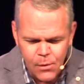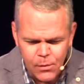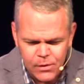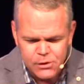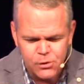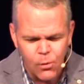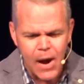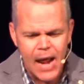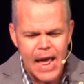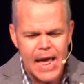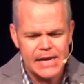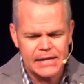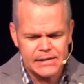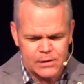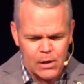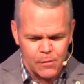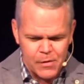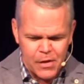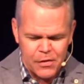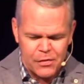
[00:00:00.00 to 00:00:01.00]
he was
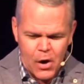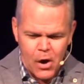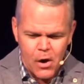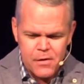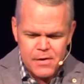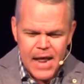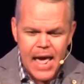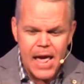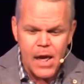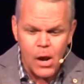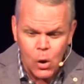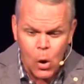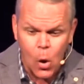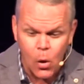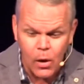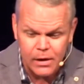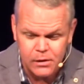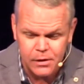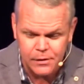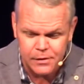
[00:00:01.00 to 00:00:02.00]
raised on the third day
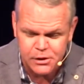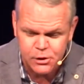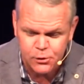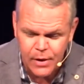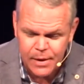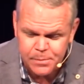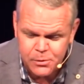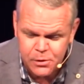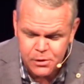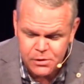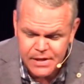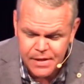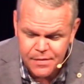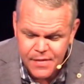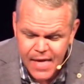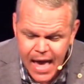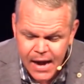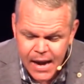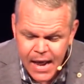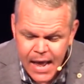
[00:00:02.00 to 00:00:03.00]
according to the scriptures,
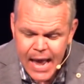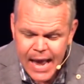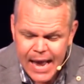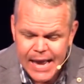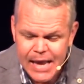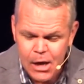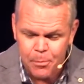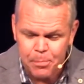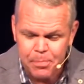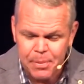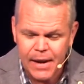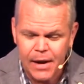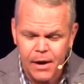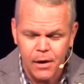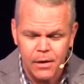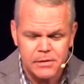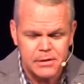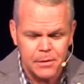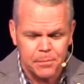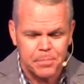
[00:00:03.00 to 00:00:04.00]
and that he
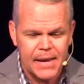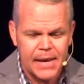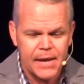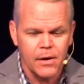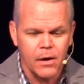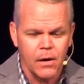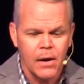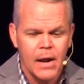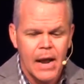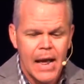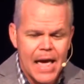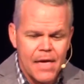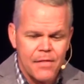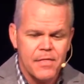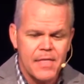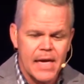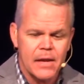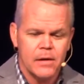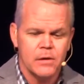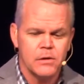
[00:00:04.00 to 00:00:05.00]
appeared to Peter
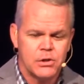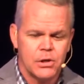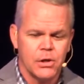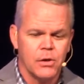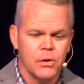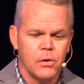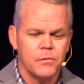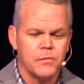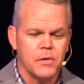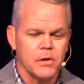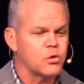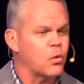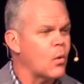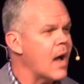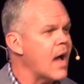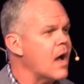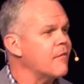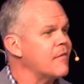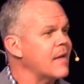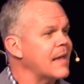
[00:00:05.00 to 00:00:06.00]
and then to the
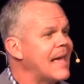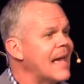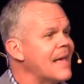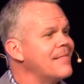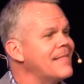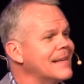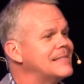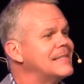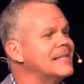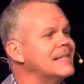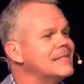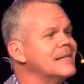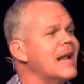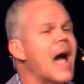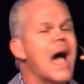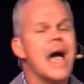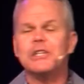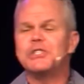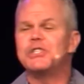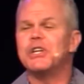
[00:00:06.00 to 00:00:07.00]
12. Again, this is
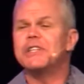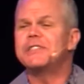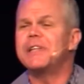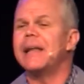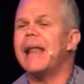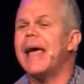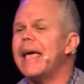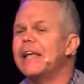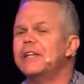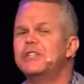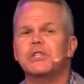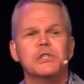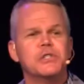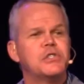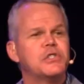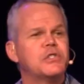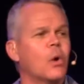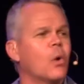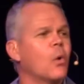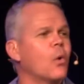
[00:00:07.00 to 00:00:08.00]
not just an ancient
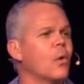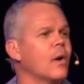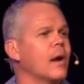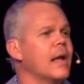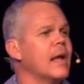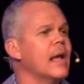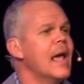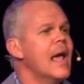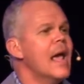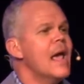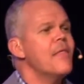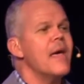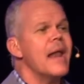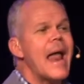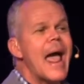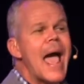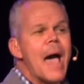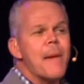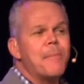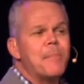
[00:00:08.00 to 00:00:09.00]
story that
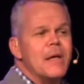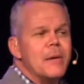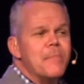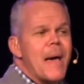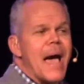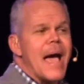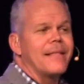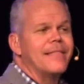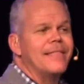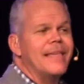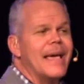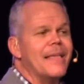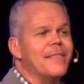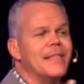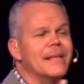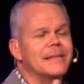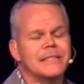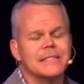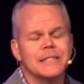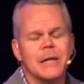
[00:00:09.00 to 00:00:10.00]
happened back then.
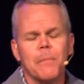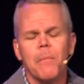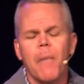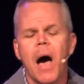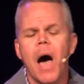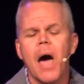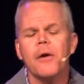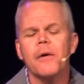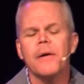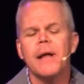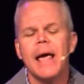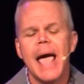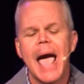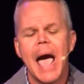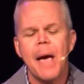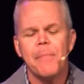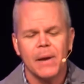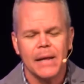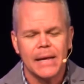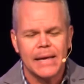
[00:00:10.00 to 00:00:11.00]
This is a modern day
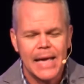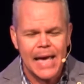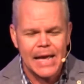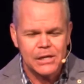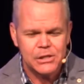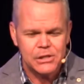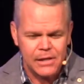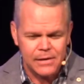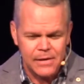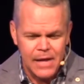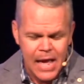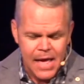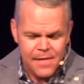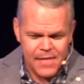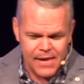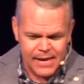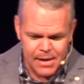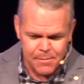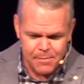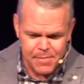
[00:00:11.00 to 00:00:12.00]
application
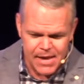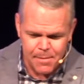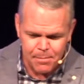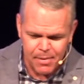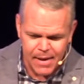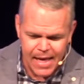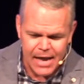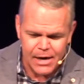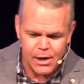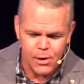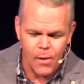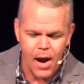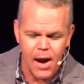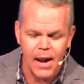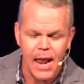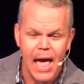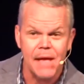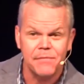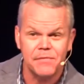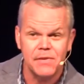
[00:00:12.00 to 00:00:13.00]
that can be applied to our
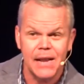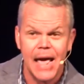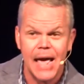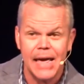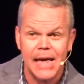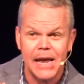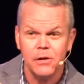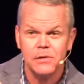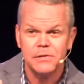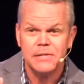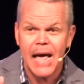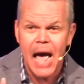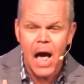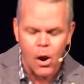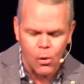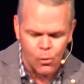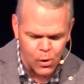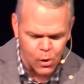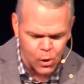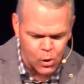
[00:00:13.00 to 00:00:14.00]
life today. Here's
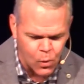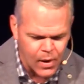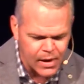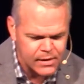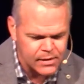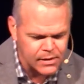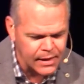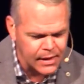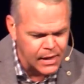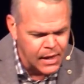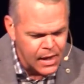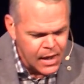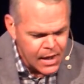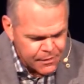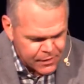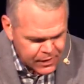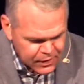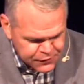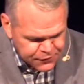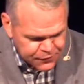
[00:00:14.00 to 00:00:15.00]
how, real quickly.
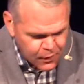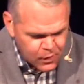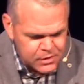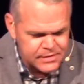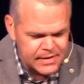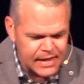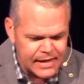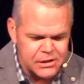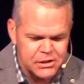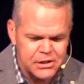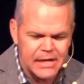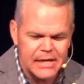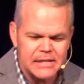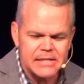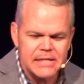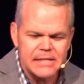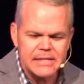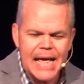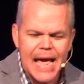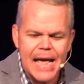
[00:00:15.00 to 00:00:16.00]
This first thing,
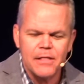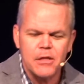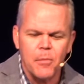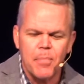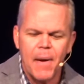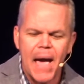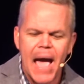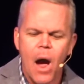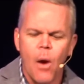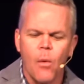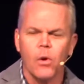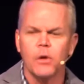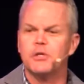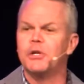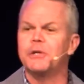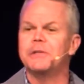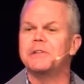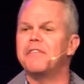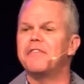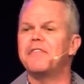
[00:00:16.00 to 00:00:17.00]
Jesus had the power
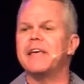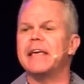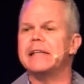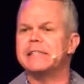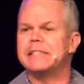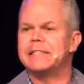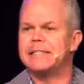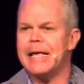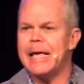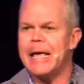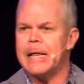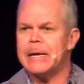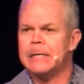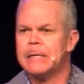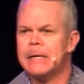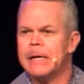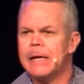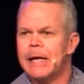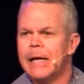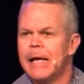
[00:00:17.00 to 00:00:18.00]
to defeat sin.
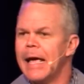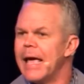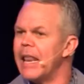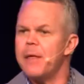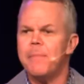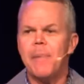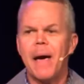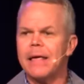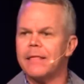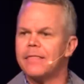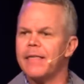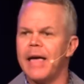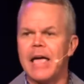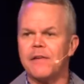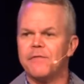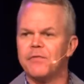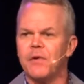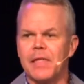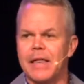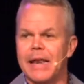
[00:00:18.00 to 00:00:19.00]
Anybody
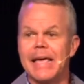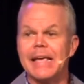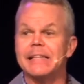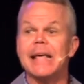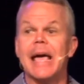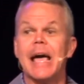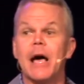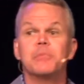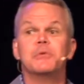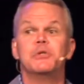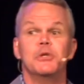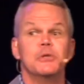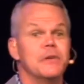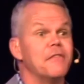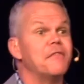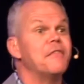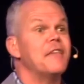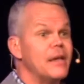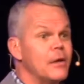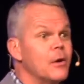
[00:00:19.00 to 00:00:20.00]
thankful that he helped you
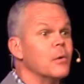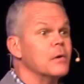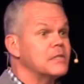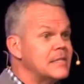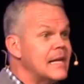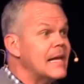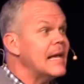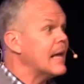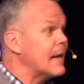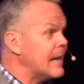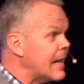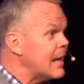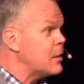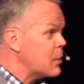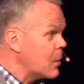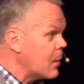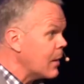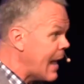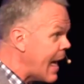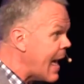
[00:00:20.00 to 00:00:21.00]
defeat your sin in
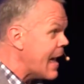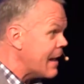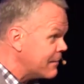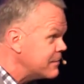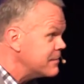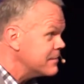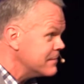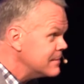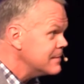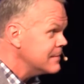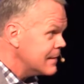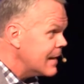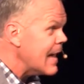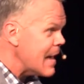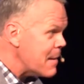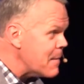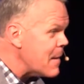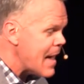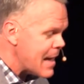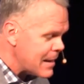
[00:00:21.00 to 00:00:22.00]
your life?
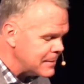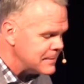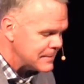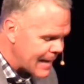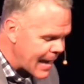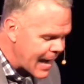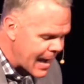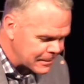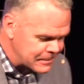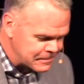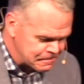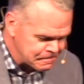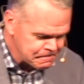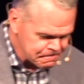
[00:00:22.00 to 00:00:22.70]
Amen. Yeah.